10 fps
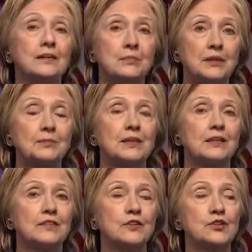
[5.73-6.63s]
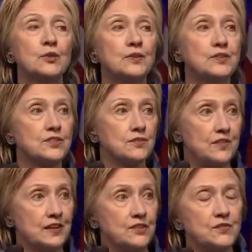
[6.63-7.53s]
commitment of the Children's
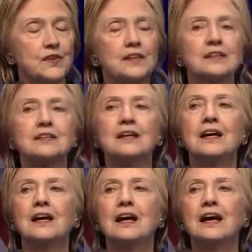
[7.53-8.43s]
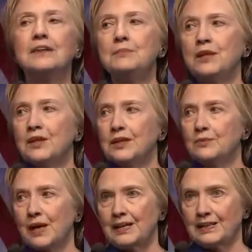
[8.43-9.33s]
Defense Fund and
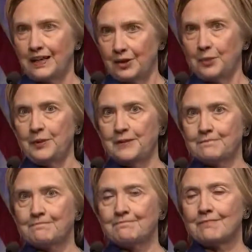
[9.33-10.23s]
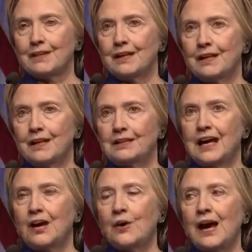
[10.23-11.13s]
Marian Wright Edelman.
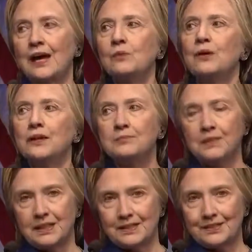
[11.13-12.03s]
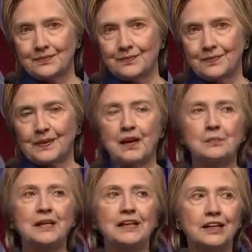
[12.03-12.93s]
Now, I will admit,
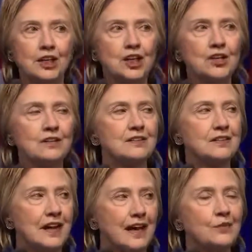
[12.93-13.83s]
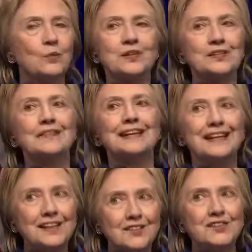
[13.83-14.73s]
coming here tonight wasn't
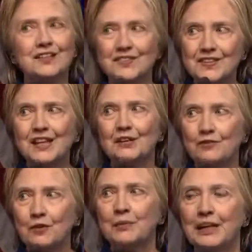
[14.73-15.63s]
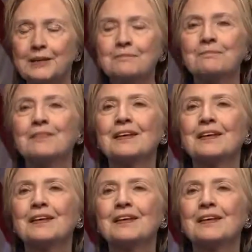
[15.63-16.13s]
the easiest thing for me.